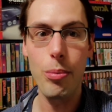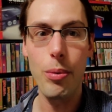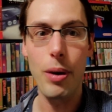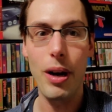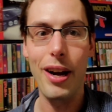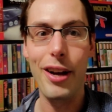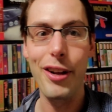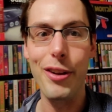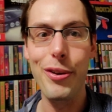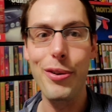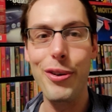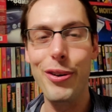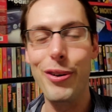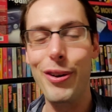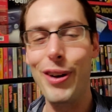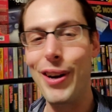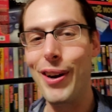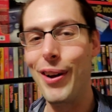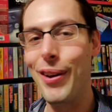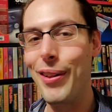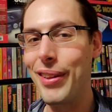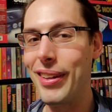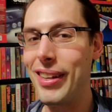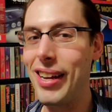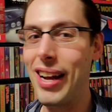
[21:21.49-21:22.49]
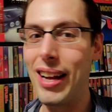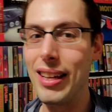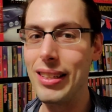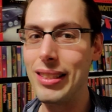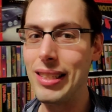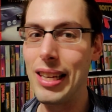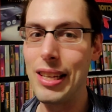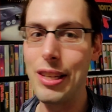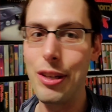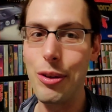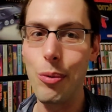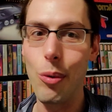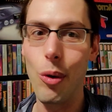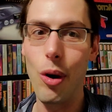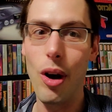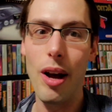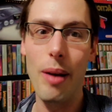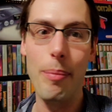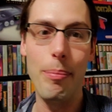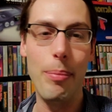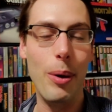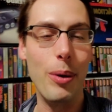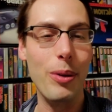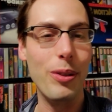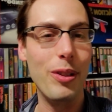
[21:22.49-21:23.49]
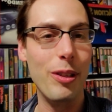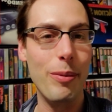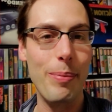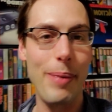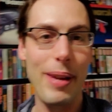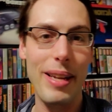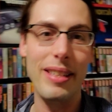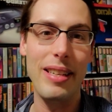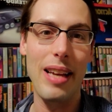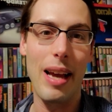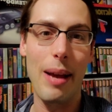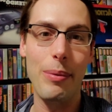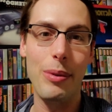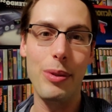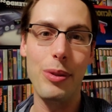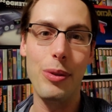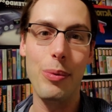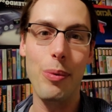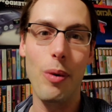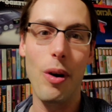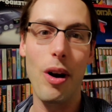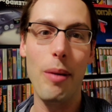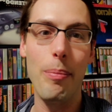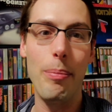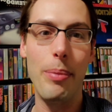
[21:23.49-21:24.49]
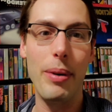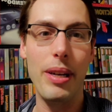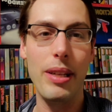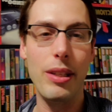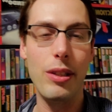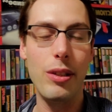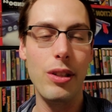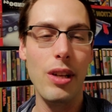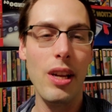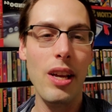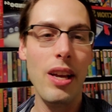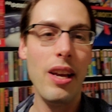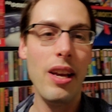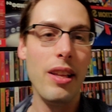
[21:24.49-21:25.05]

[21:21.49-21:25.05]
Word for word: Uh, you can create all the content you want, post as many times as you want, but it's